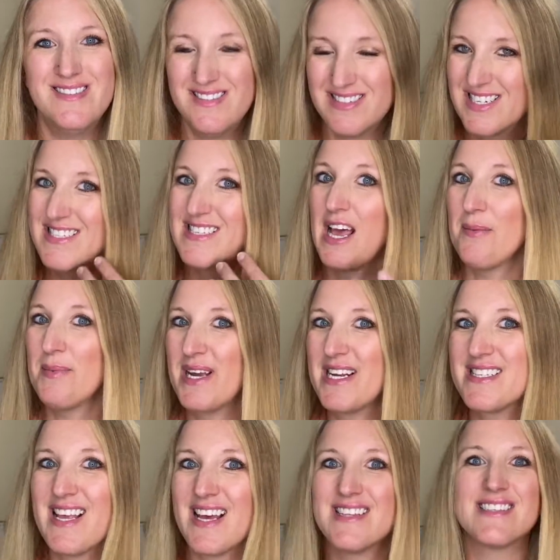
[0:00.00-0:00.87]
Does that
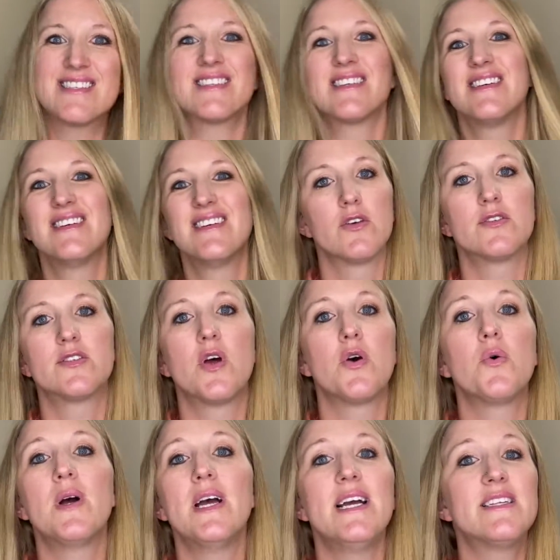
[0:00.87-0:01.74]
make sense?
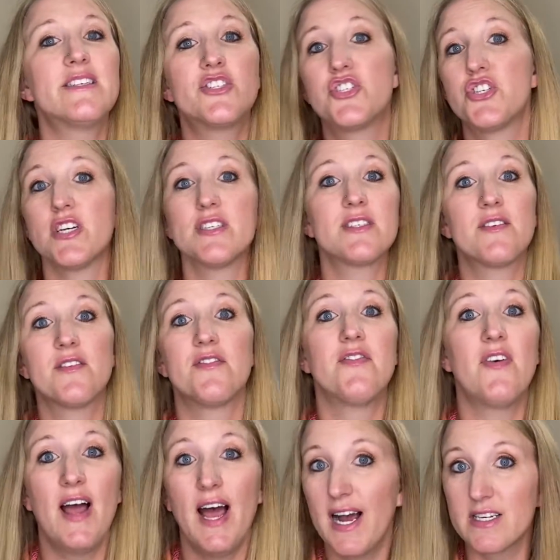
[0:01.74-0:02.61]
So it's just a
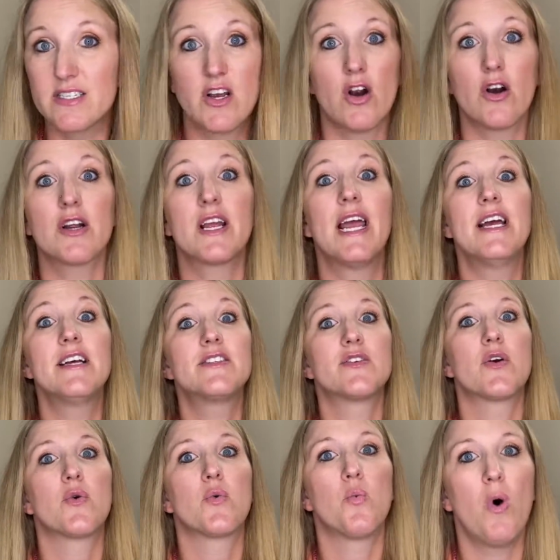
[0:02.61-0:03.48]
fact. Our kids
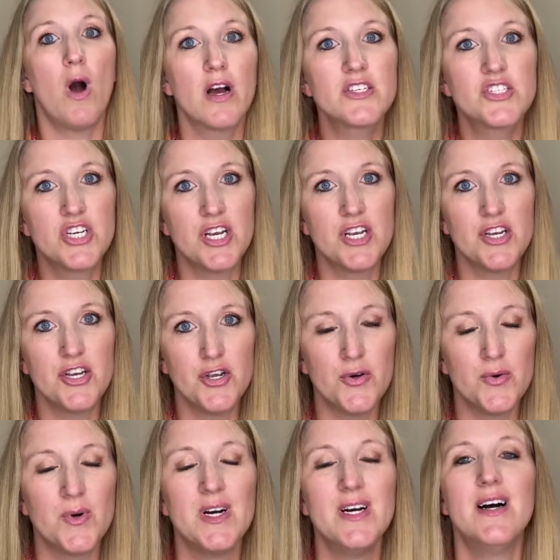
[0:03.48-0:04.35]
are watching you,